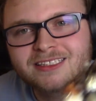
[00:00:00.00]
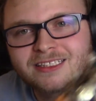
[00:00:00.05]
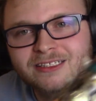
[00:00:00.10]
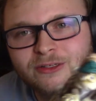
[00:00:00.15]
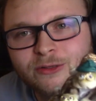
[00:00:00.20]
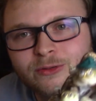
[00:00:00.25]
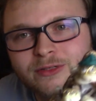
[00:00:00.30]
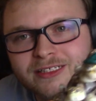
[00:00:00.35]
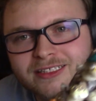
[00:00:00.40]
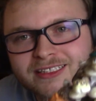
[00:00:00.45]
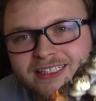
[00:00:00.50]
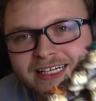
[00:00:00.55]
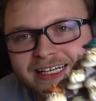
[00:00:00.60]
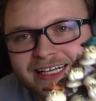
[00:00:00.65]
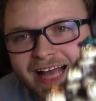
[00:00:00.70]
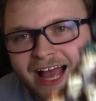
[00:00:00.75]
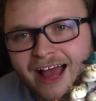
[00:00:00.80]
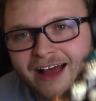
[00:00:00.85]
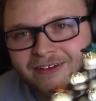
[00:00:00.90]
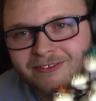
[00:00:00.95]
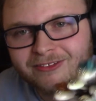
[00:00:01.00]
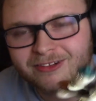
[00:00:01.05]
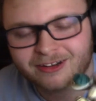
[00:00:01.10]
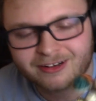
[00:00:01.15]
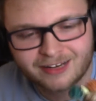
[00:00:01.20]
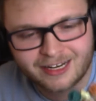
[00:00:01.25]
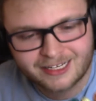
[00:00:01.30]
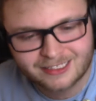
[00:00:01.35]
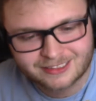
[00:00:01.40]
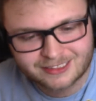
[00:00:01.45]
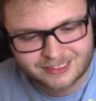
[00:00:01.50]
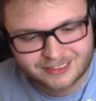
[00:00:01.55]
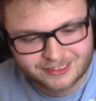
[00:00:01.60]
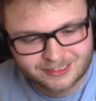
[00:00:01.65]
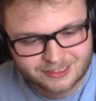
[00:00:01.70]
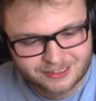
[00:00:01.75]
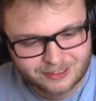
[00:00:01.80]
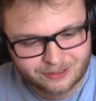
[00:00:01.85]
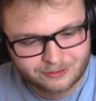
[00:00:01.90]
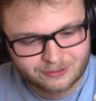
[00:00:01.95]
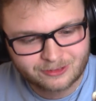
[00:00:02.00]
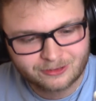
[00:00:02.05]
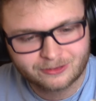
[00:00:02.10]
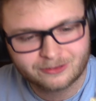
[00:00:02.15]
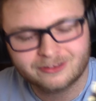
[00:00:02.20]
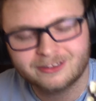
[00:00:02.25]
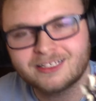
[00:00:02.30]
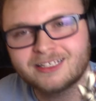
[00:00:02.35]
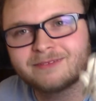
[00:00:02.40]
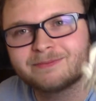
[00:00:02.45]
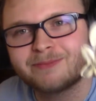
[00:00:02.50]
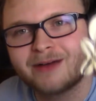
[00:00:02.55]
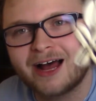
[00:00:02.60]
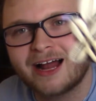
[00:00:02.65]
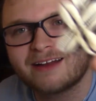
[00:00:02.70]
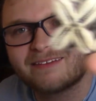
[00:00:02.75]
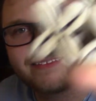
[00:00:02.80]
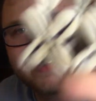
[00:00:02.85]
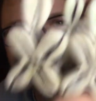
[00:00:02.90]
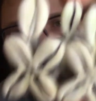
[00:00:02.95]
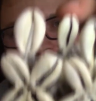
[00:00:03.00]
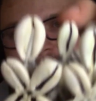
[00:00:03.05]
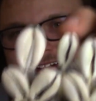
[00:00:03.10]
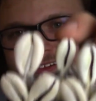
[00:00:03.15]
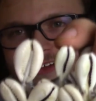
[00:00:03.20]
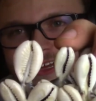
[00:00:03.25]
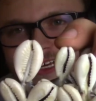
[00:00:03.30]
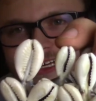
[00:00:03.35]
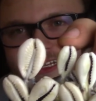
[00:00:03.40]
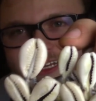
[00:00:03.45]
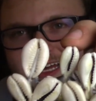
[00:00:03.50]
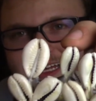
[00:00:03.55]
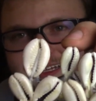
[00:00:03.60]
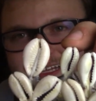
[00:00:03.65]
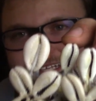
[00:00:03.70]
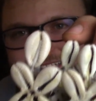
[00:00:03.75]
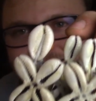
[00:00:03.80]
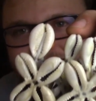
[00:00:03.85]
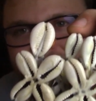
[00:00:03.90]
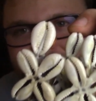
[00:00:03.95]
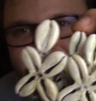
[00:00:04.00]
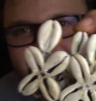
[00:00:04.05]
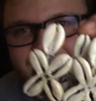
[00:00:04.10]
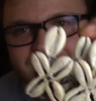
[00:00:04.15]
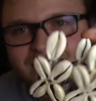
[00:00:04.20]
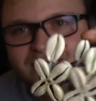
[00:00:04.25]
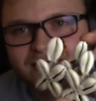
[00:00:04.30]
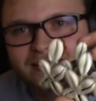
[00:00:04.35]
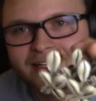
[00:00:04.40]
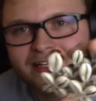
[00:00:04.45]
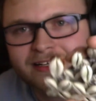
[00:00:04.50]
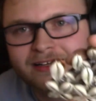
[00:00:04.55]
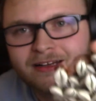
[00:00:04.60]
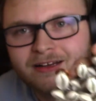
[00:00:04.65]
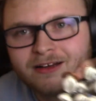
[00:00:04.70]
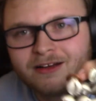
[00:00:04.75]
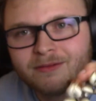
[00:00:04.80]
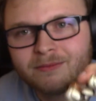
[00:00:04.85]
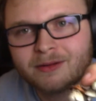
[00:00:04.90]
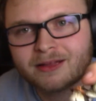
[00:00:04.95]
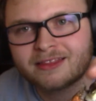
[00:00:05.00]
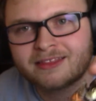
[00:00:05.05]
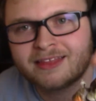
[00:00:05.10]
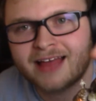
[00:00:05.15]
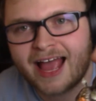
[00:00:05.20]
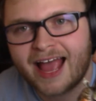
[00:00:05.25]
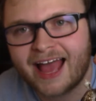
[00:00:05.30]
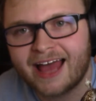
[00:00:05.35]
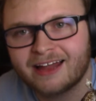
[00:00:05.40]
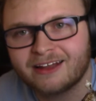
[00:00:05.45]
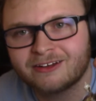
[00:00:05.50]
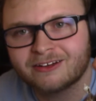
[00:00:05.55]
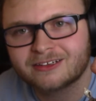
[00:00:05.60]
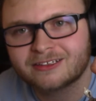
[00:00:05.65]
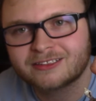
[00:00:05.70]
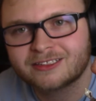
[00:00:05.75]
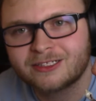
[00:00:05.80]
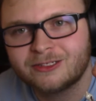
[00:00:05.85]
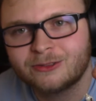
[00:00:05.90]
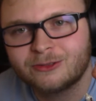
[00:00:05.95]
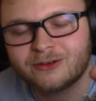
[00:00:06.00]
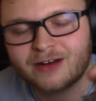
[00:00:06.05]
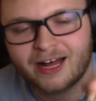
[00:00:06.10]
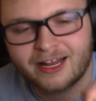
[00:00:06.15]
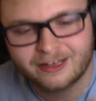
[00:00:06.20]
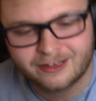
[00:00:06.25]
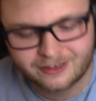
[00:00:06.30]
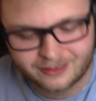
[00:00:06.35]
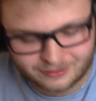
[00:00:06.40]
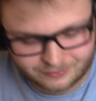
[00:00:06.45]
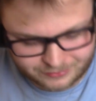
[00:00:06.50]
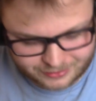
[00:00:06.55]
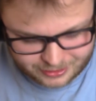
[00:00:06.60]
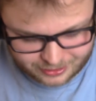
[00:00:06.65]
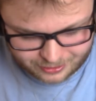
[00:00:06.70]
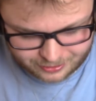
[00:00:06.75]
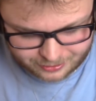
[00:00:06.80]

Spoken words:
just the coolest thing ever. It's so cool. Look at the bottom. I don't like that. That's nasty looking. But that looks cool. I love